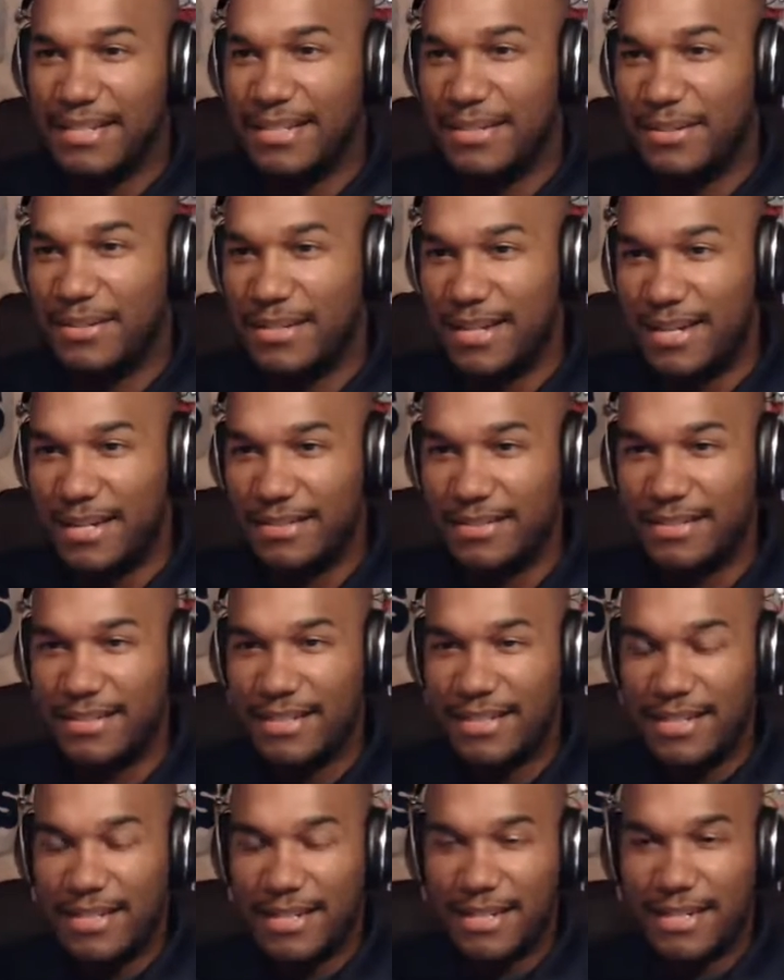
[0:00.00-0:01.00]
No doubt.
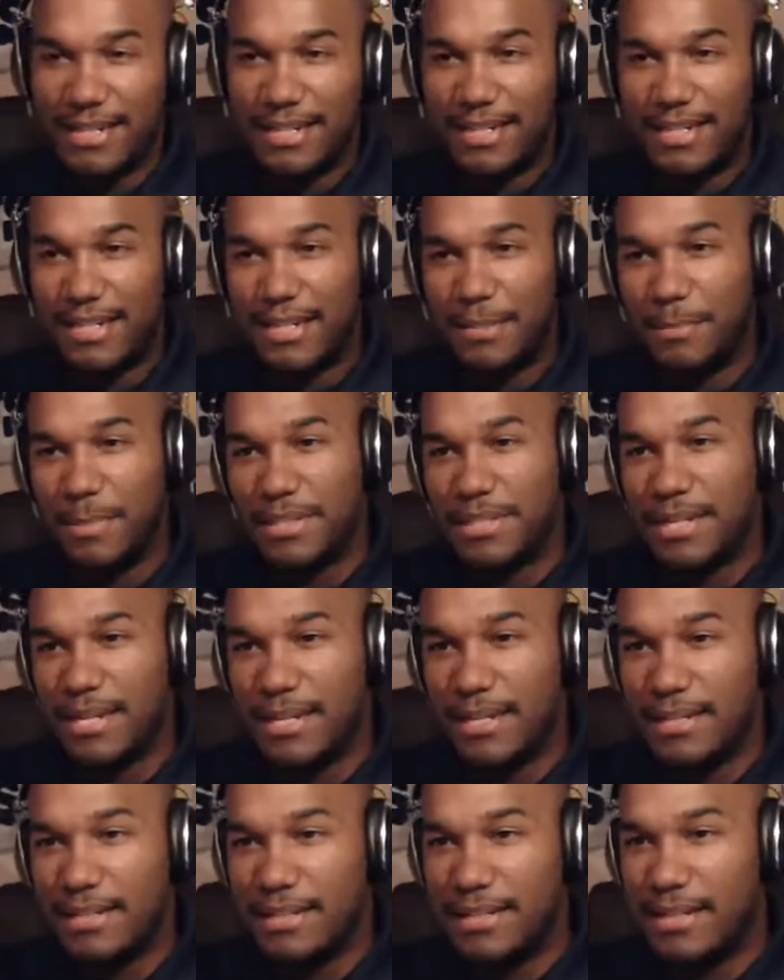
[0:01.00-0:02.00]
But
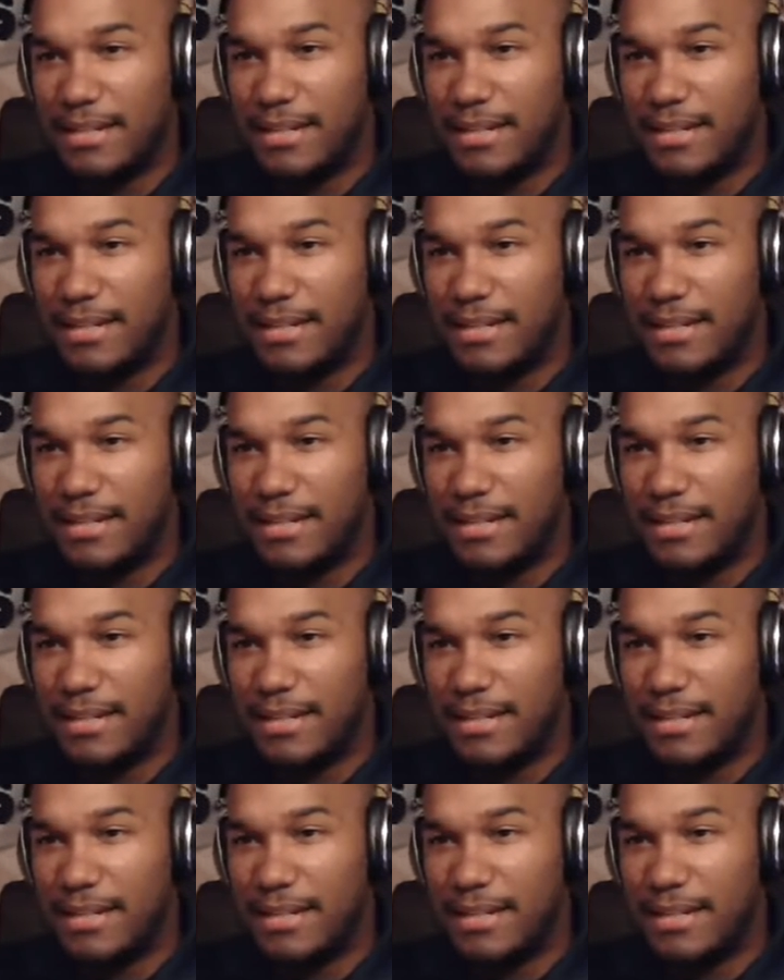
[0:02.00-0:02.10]
yeah,